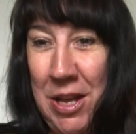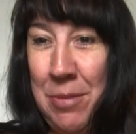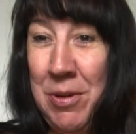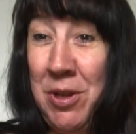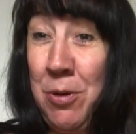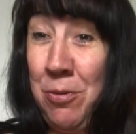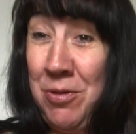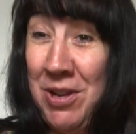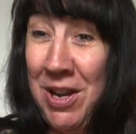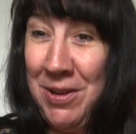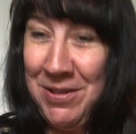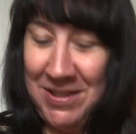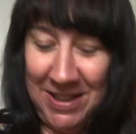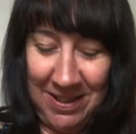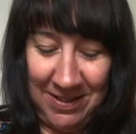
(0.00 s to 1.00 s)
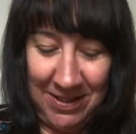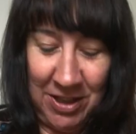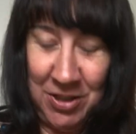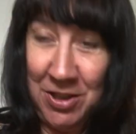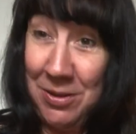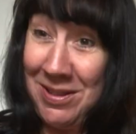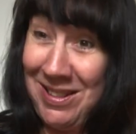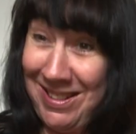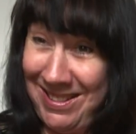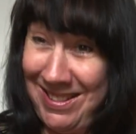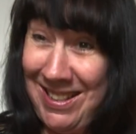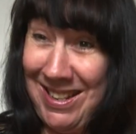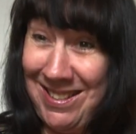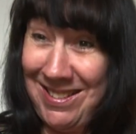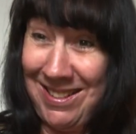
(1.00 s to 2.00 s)
But you'll notice that during this
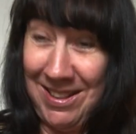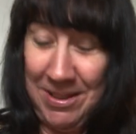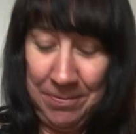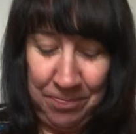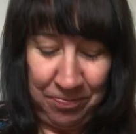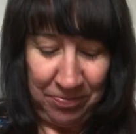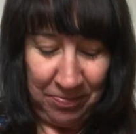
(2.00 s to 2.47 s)
season,